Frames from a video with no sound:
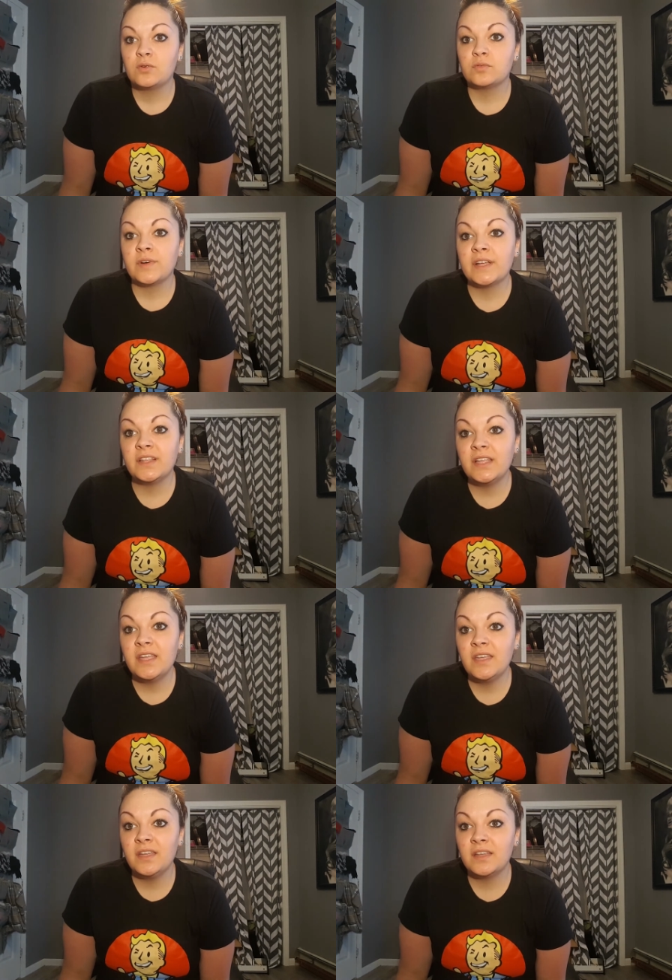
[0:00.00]

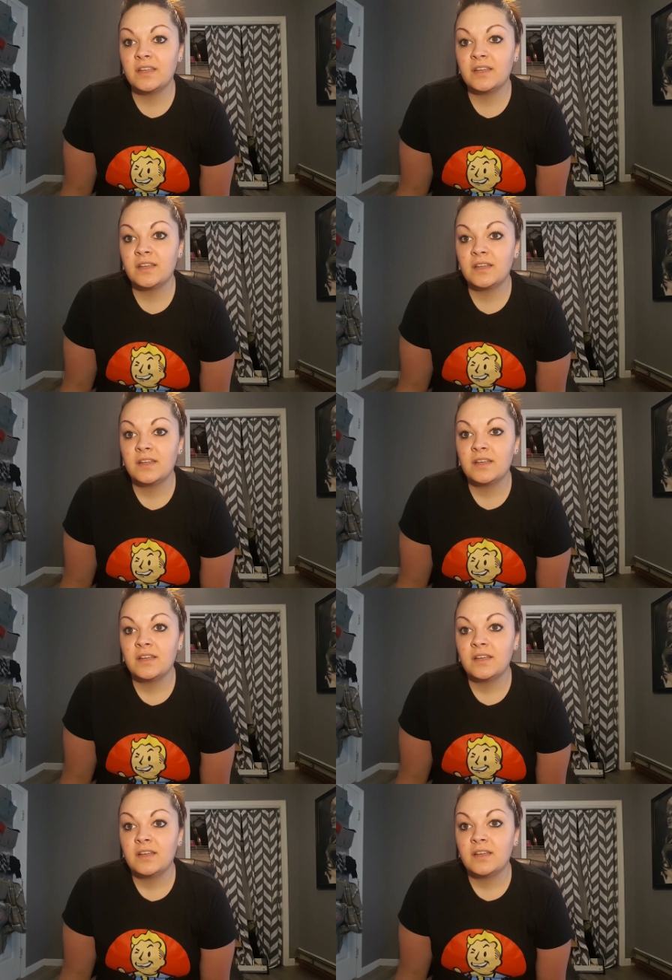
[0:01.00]
really?
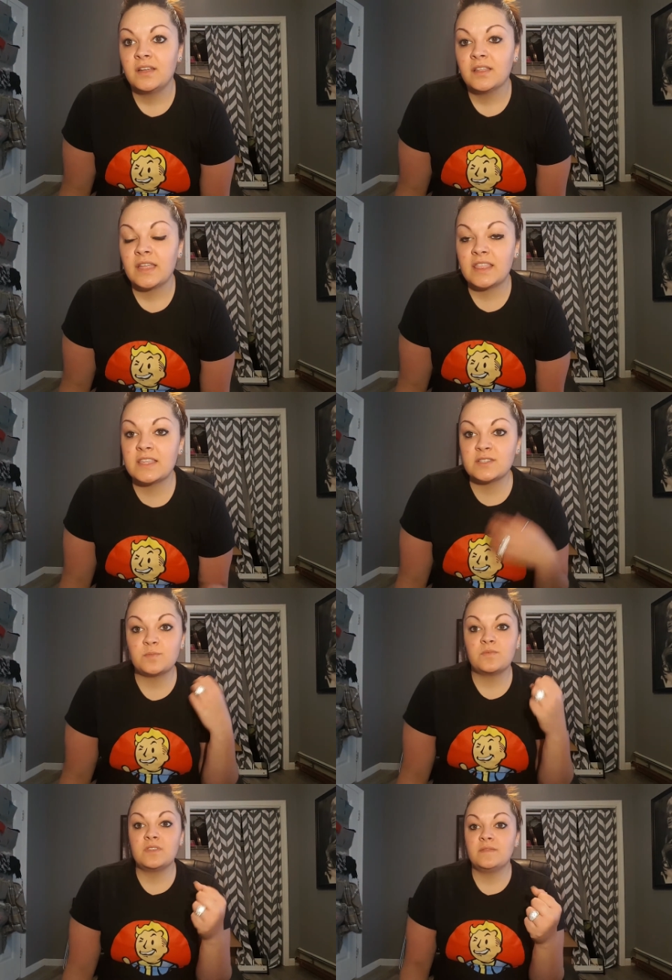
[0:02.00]
Like this
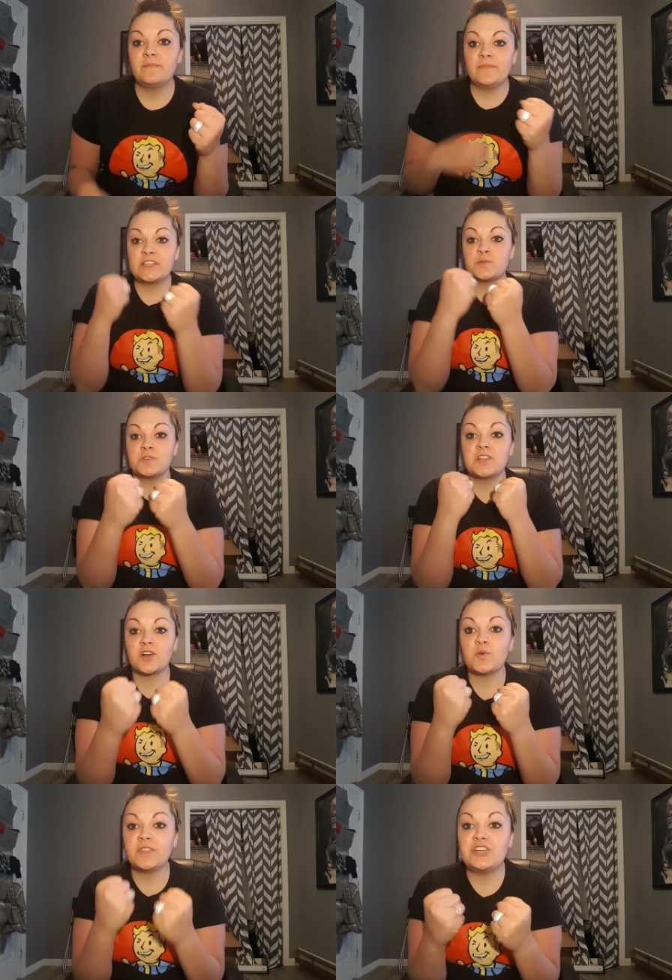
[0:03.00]
was
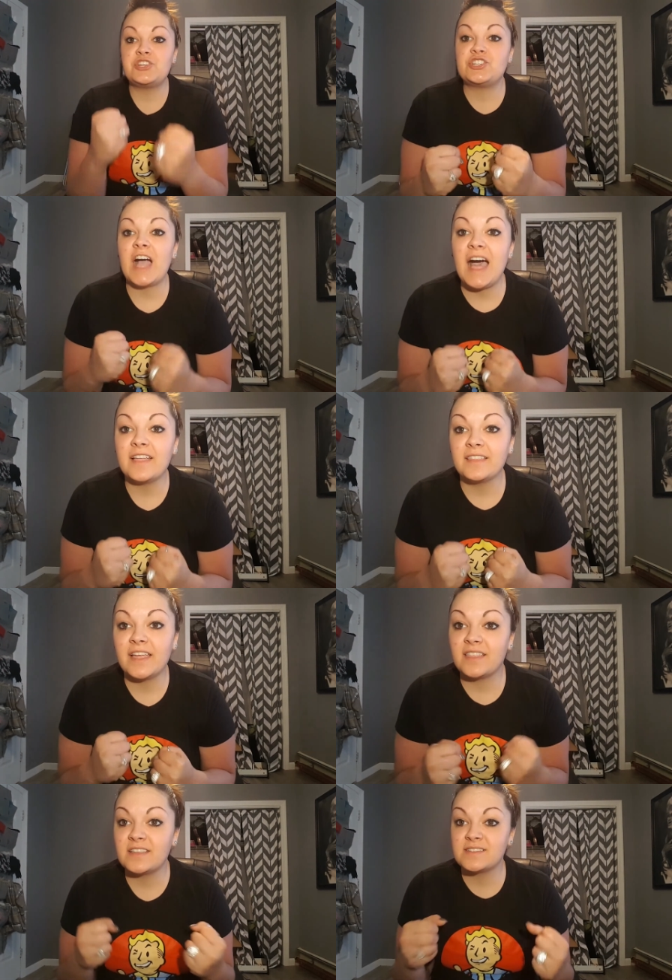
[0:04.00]
our only shot.
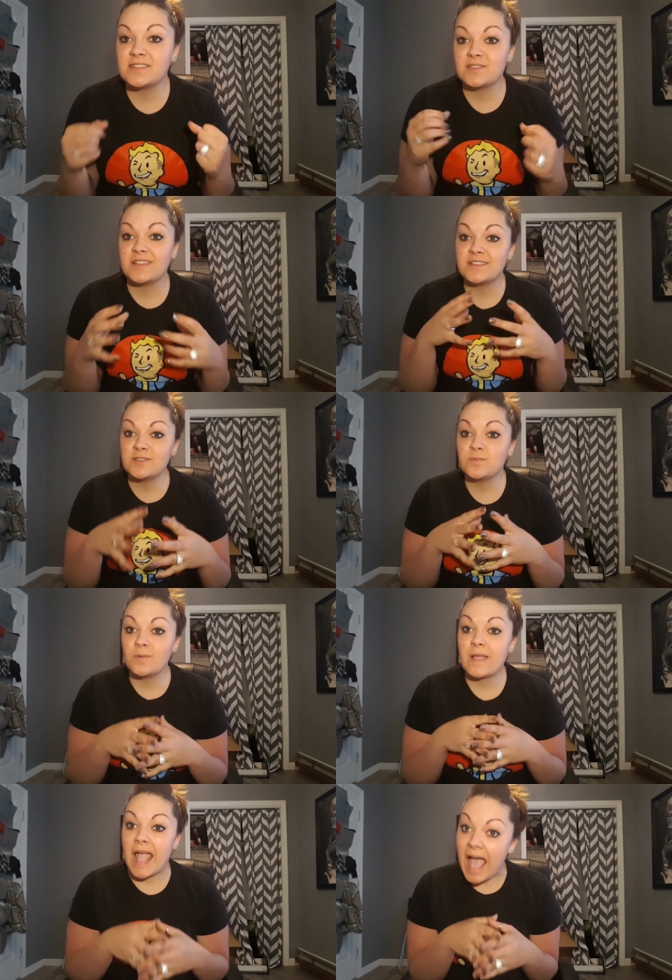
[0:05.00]
Like this is
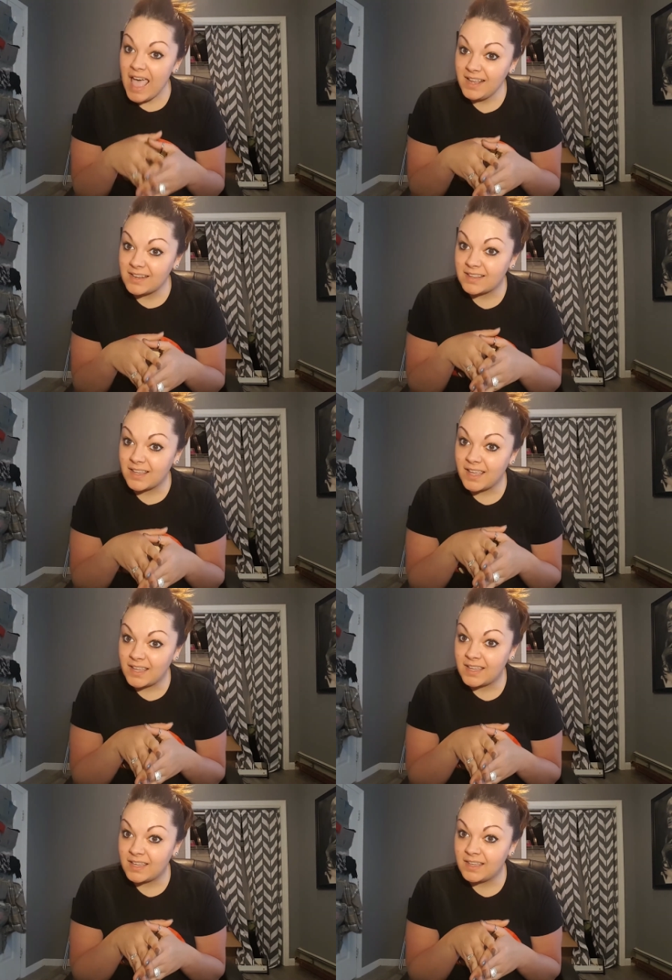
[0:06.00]
what we had.
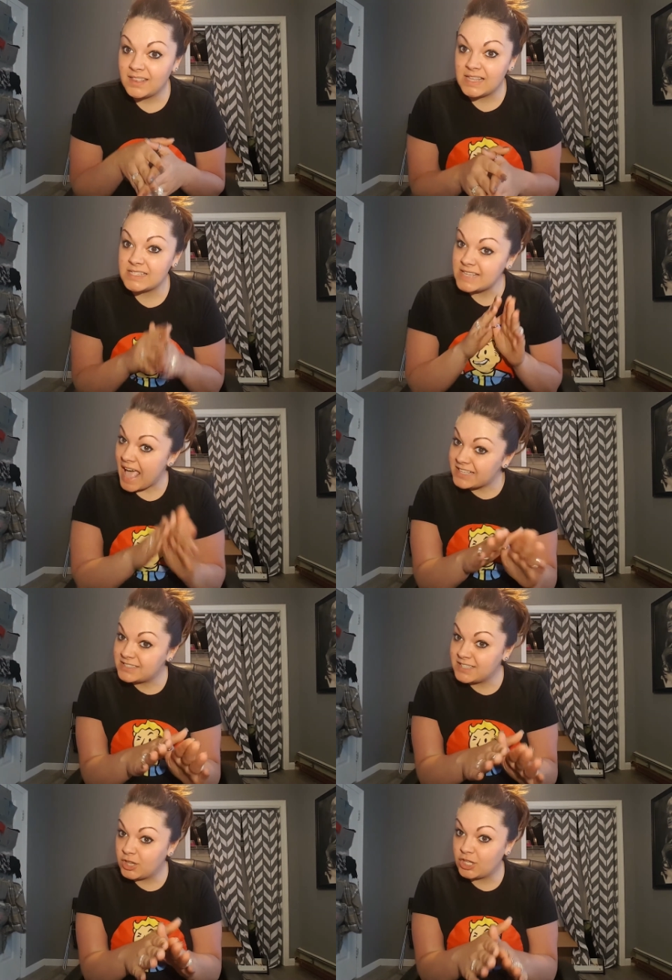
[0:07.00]
Like this
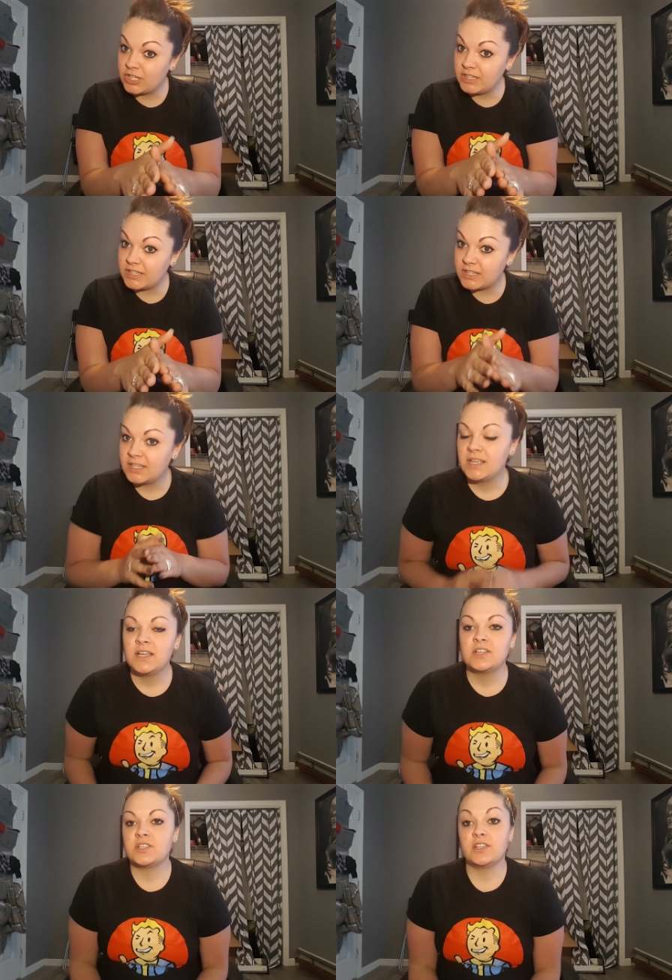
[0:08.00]
has to look good.
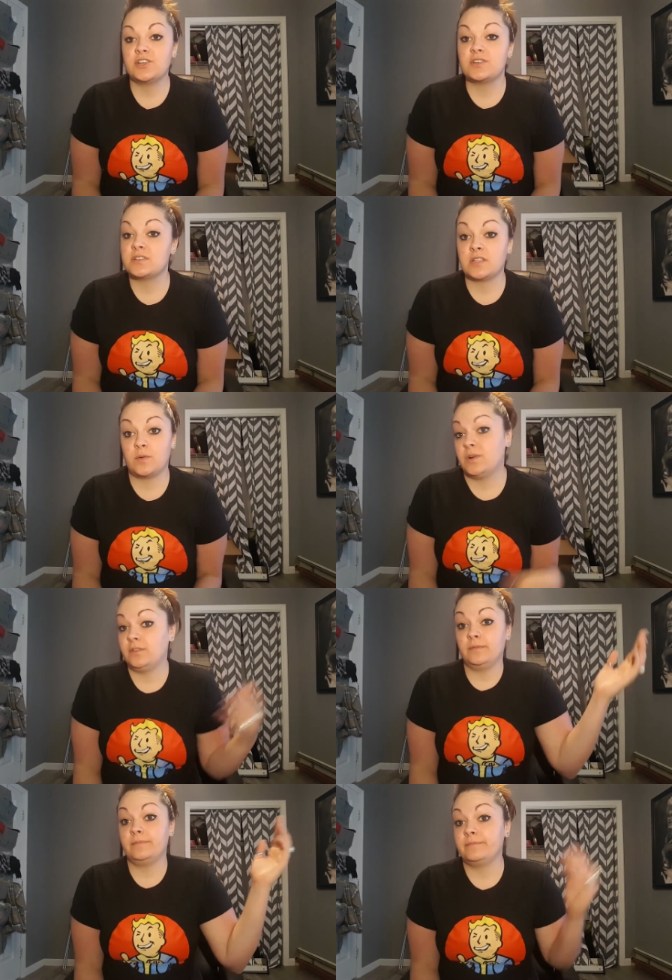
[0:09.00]
So then you're just like,
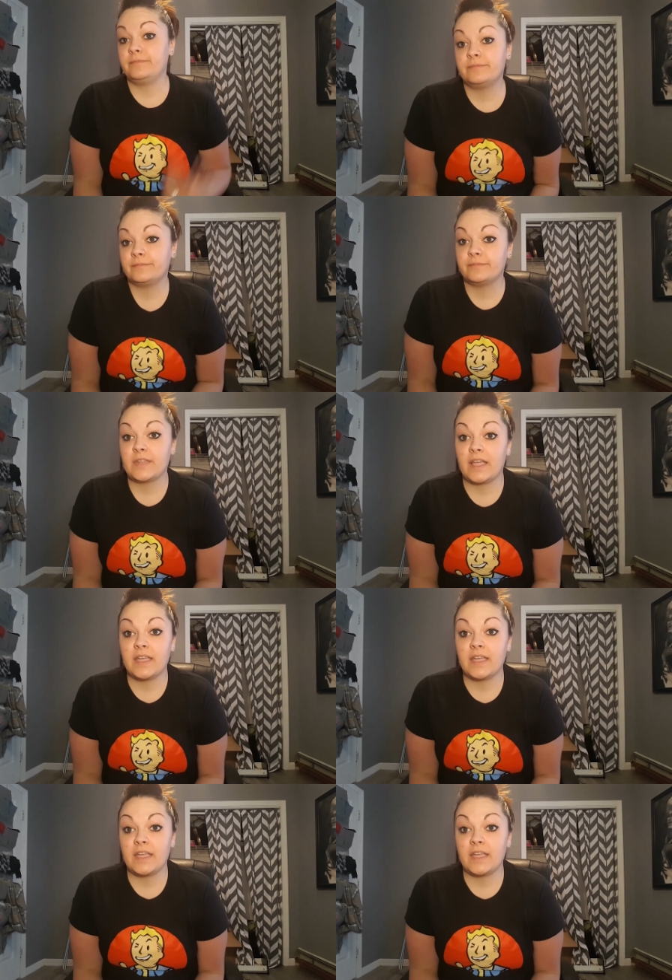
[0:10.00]
well, I